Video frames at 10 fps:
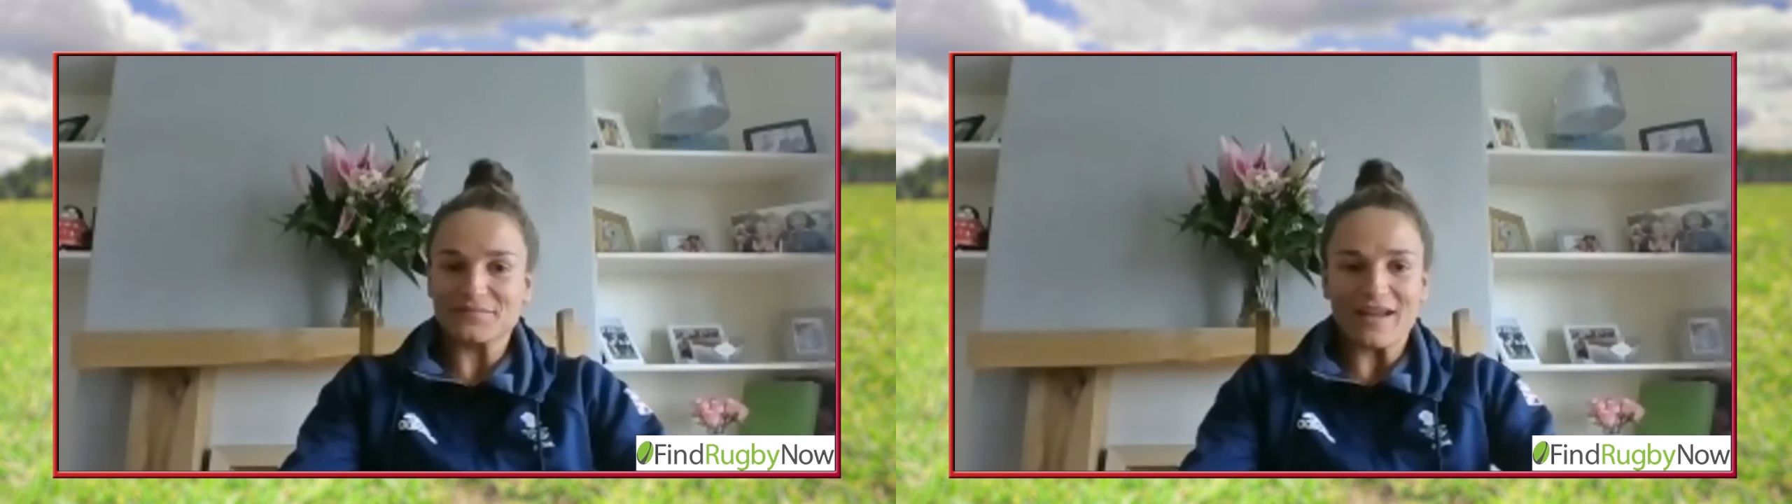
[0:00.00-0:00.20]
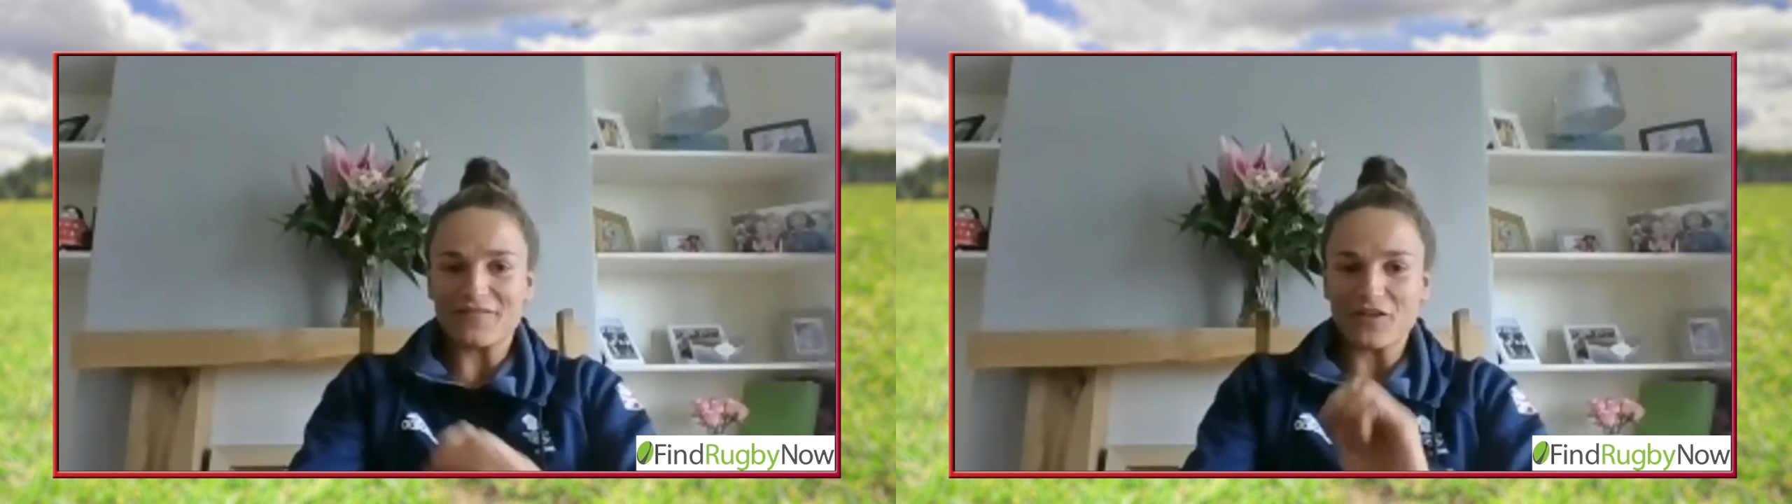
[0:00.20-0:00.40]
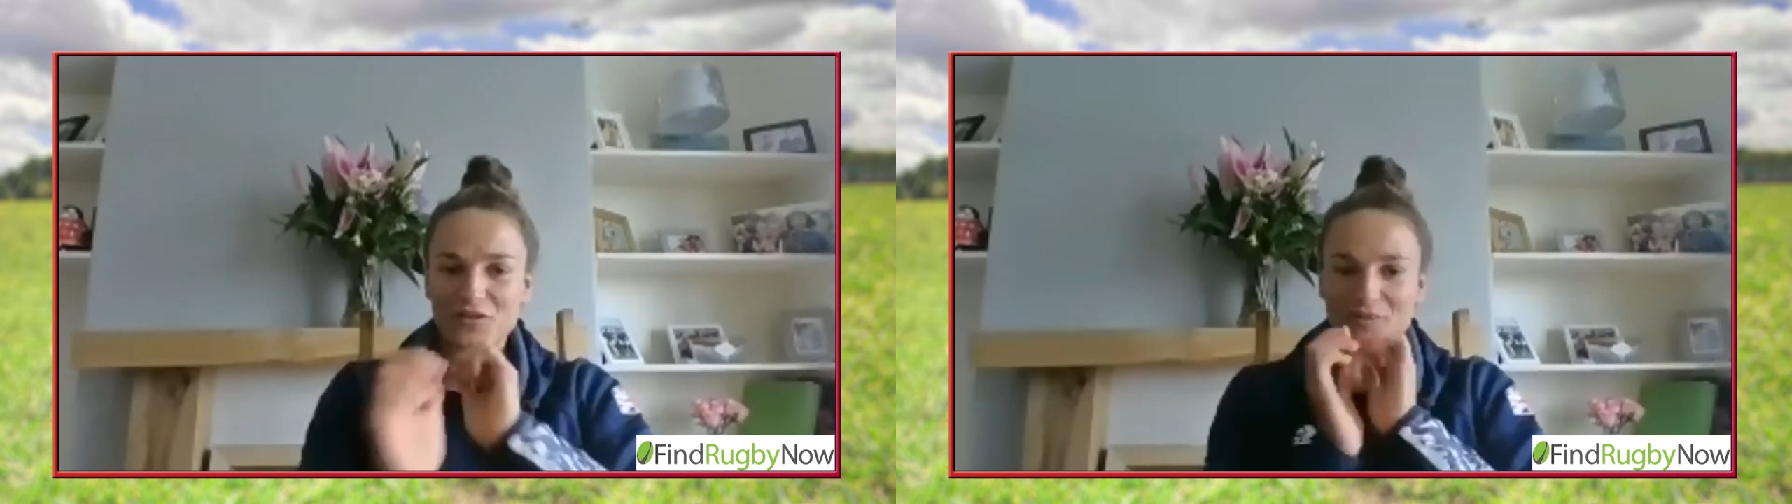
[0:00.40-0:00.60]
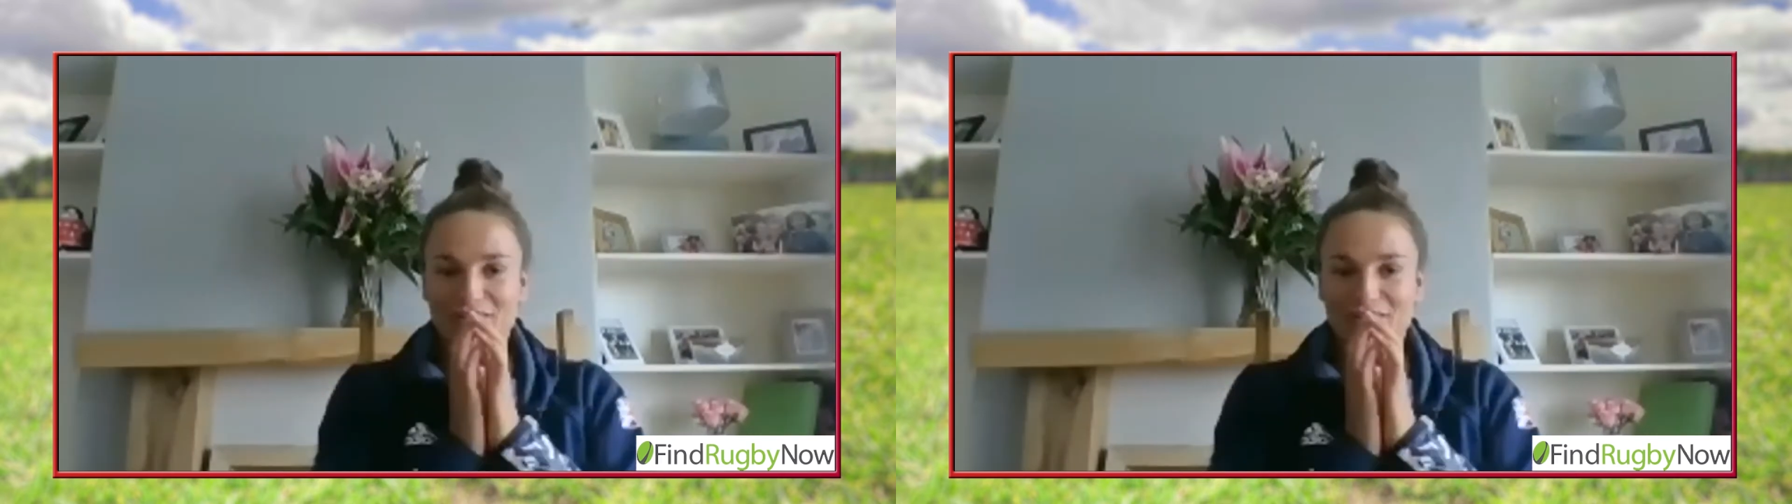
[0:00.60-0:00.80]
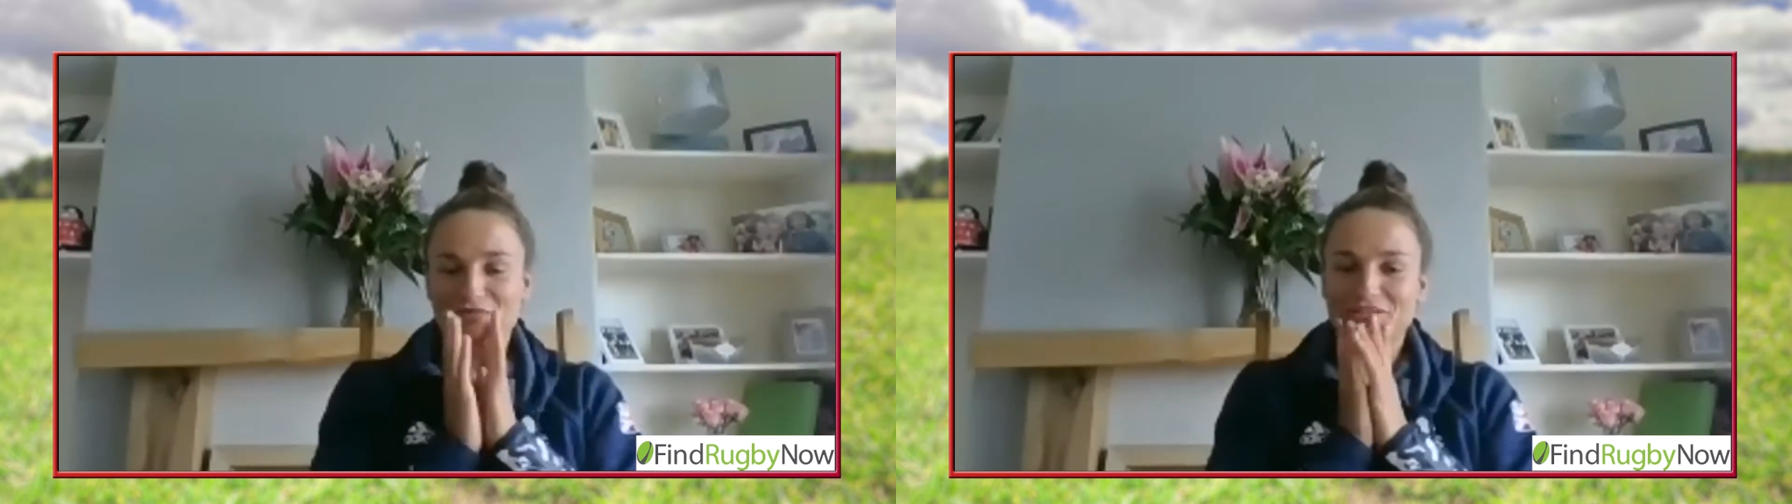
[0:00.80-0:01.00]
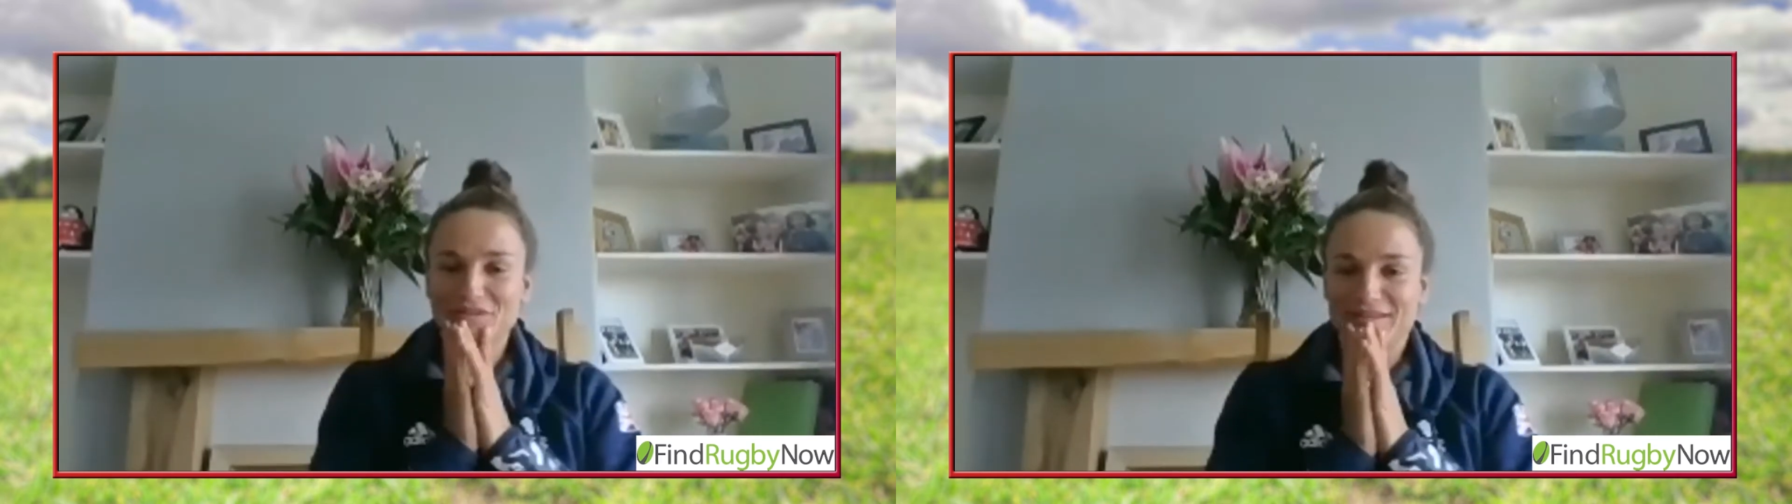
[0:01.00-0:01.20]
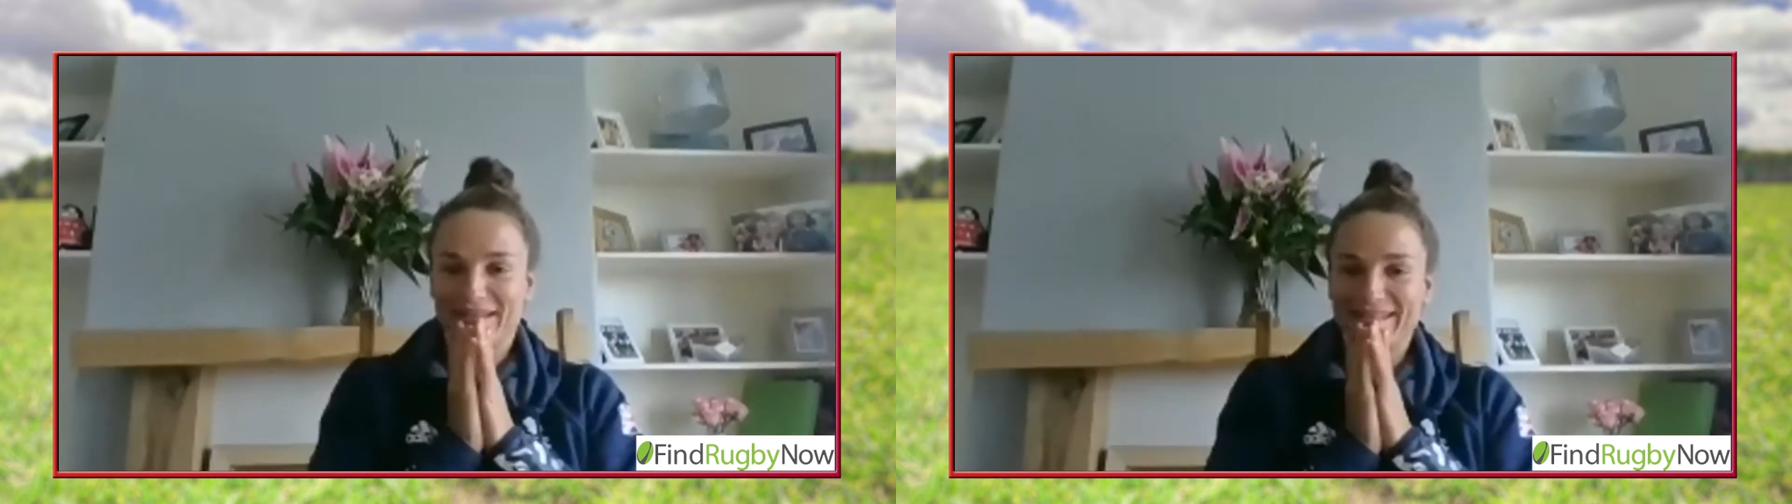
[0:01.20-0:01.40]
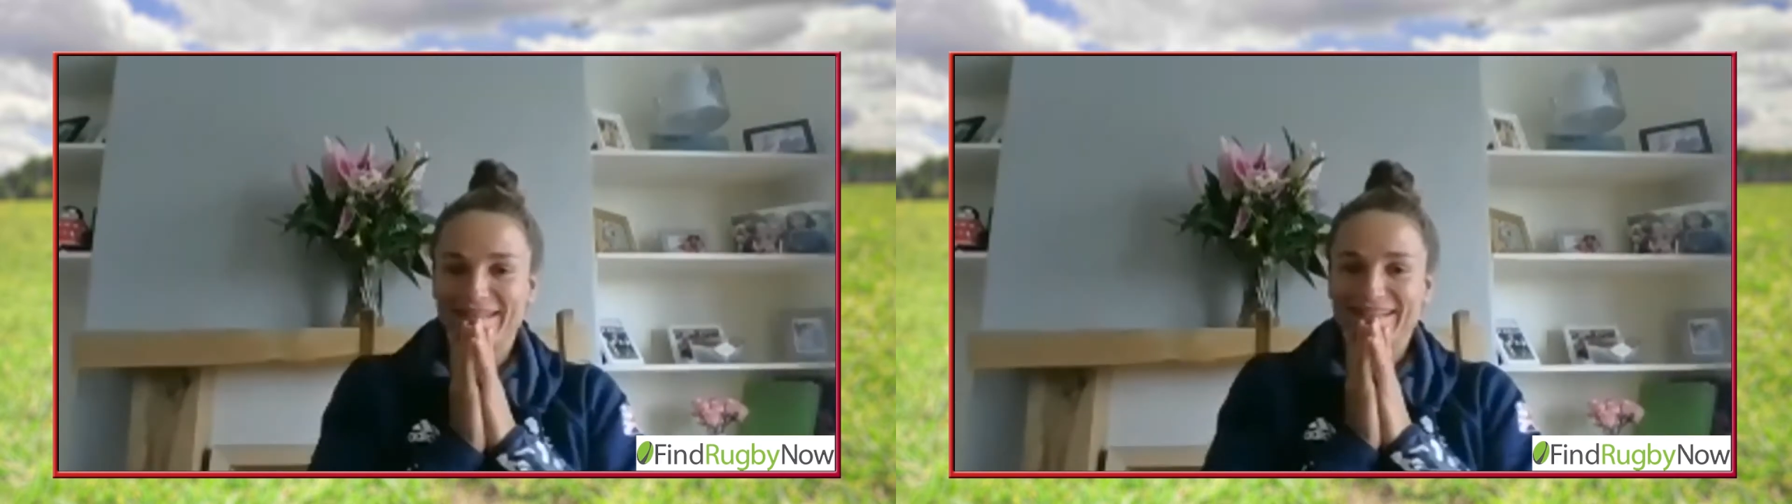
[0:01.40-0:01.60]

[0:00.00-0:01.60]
I forgot the question. What did you say?